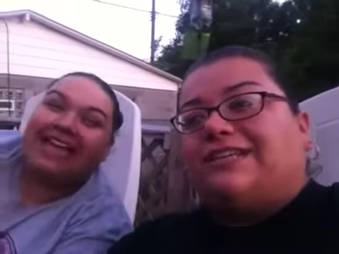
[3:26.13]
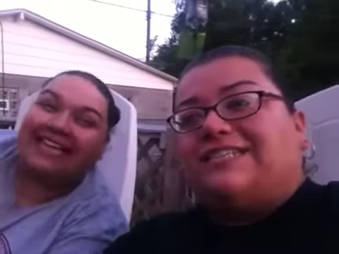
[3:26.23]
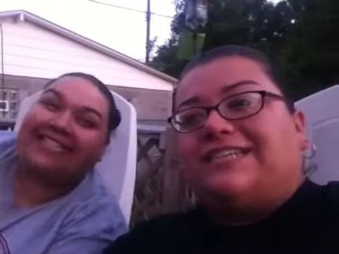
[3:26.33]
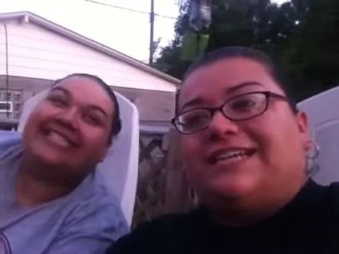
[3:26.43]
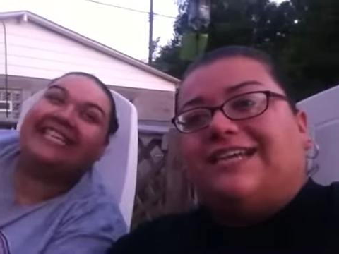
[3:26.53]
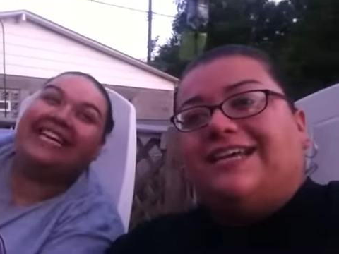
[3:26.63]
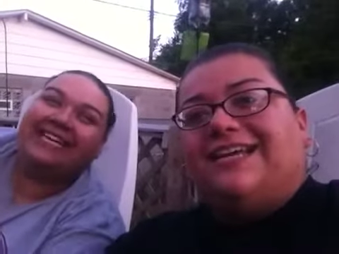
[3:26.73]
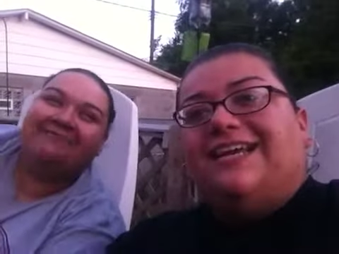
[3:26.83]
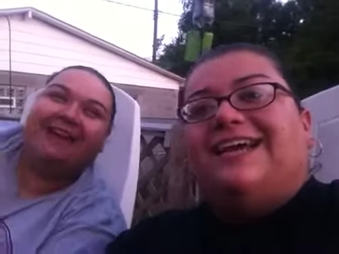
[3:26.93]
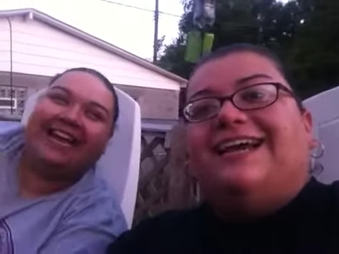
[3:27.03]
Speaker 1: it a scene.
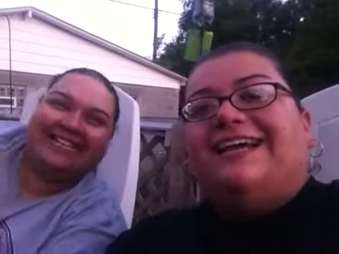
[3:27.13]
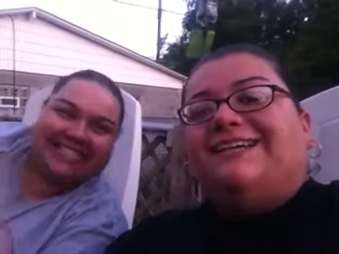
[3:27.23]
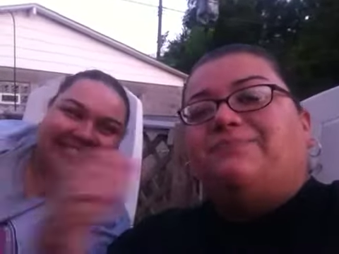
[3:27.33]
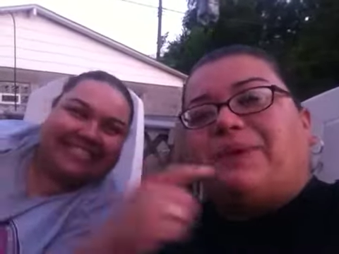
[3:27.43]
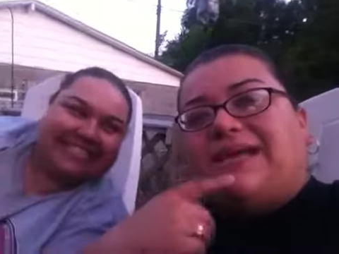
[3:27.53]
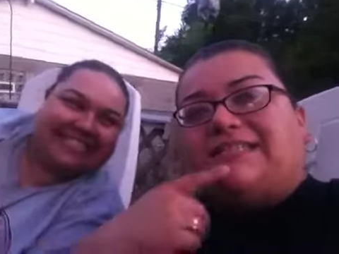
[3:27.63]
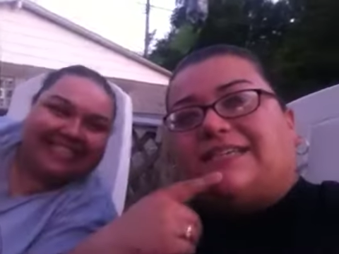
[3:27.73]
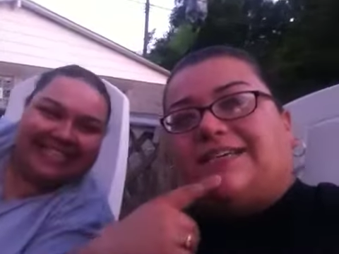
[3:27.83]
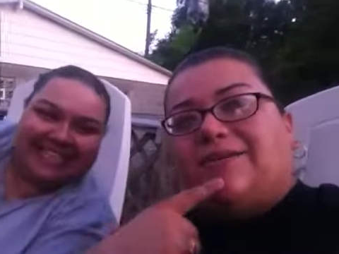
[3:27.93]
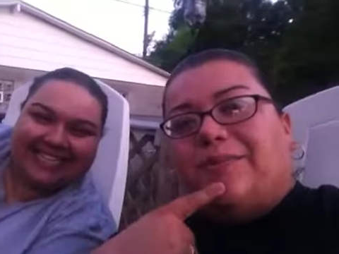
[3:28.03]
Basically, basically,
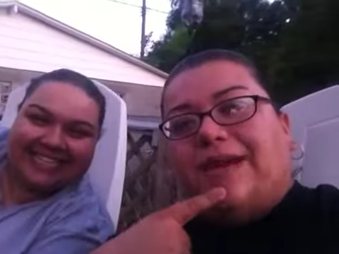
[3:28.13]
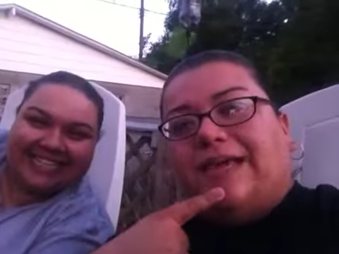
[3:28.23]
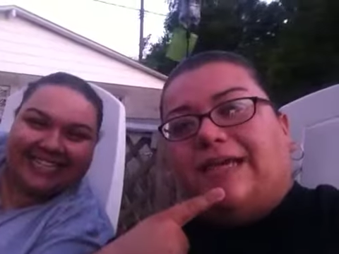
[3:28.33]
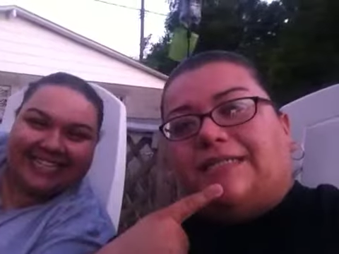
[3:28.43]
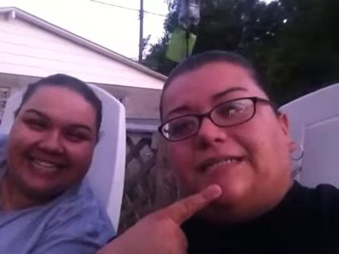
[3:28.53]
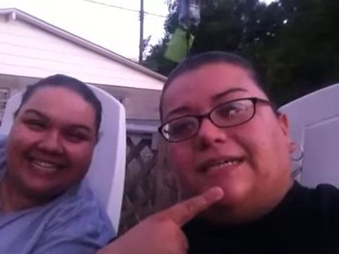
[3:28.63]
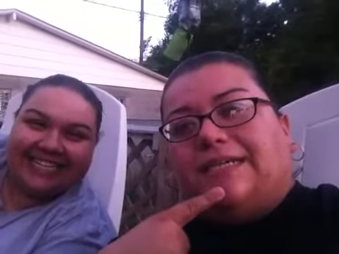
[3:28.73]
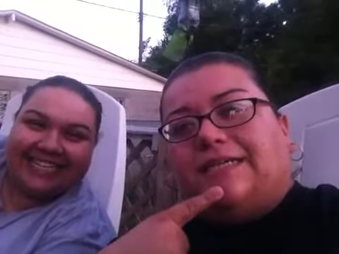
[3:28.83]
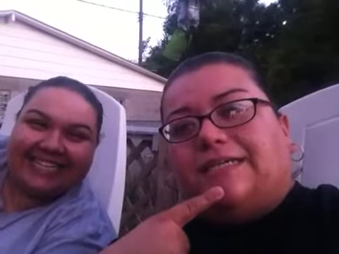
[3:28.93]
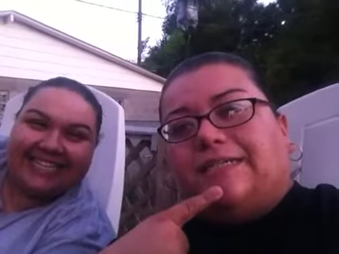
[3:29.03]
we're making a scene.
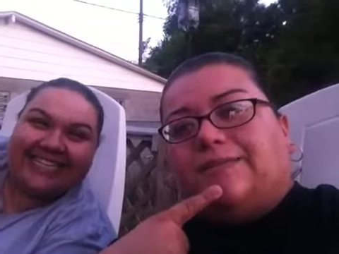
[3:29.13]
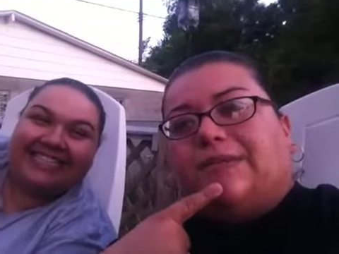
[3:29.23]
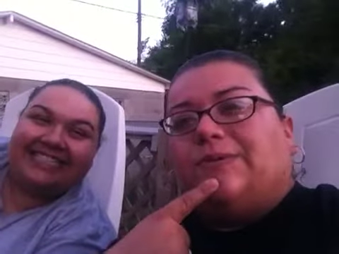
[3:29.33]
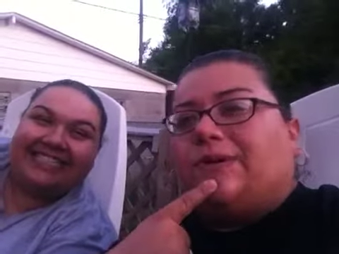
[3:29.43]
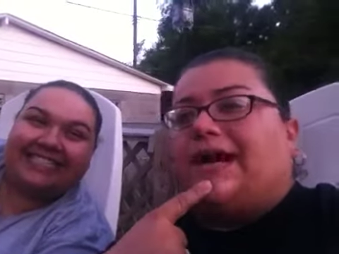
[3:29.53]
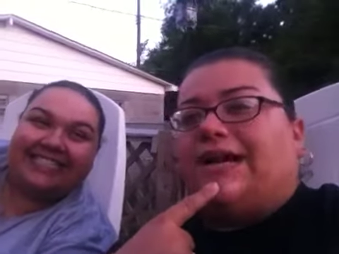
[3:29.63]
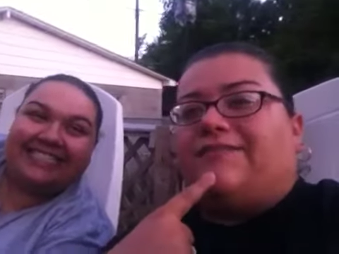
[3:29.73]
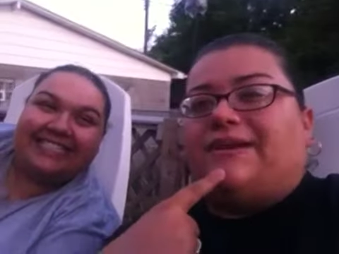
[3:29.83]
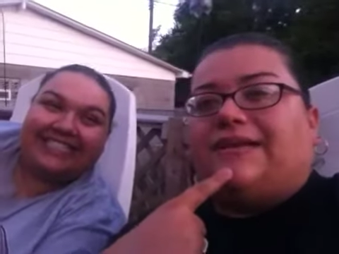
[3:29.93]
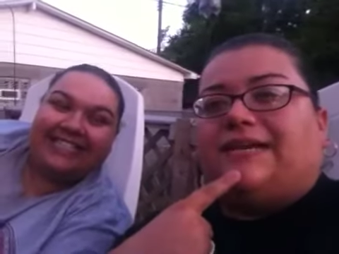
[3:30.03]
We were kind of
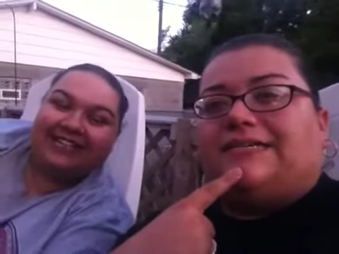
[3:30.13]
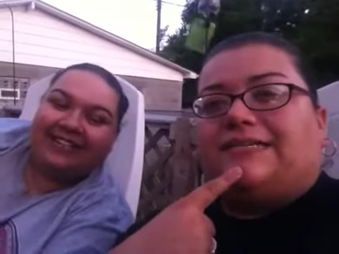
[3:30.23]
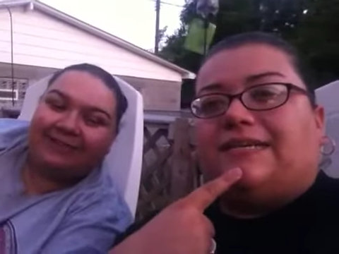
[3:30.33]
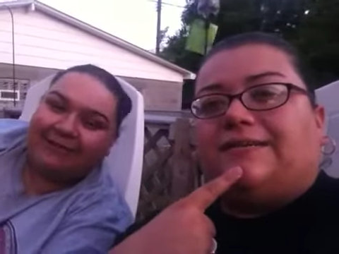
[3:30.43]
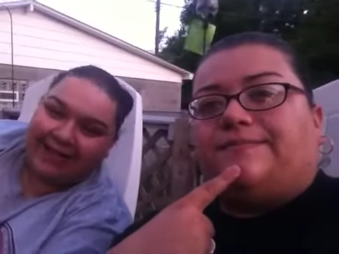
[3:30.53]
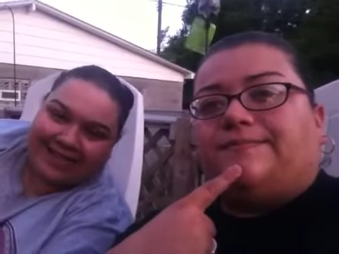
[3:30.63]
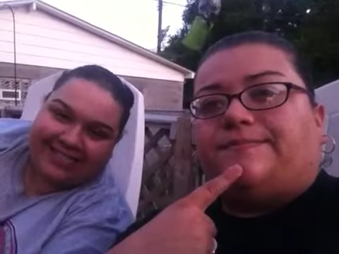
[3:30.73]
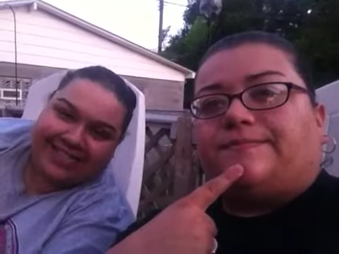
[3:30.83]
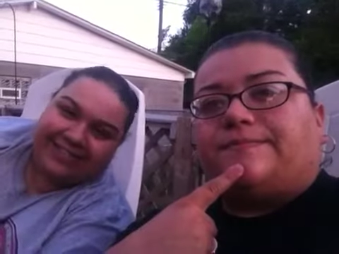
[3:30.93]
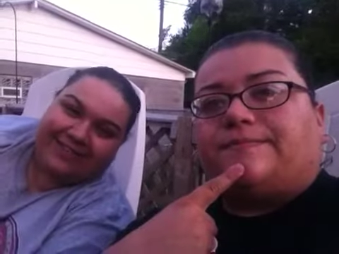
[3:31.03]
making. You a think scene. We make a scene
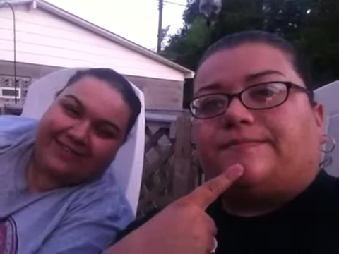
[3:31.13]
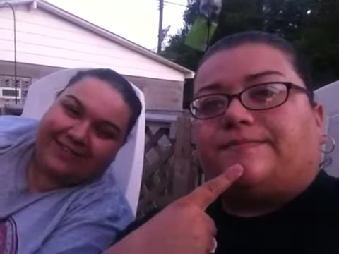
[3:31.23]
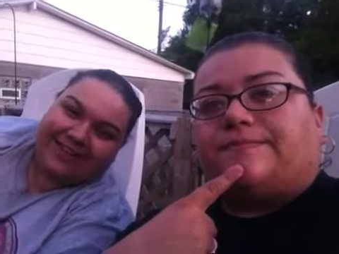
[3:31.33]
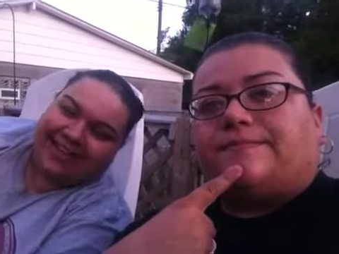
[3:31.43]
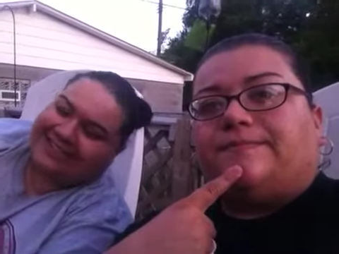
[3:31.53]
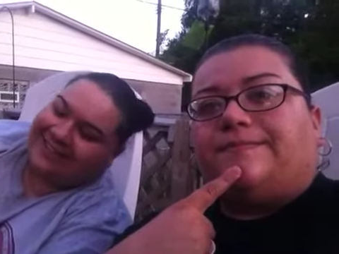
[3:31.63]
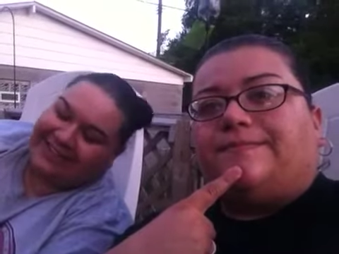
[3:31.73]
just for you guys? Oh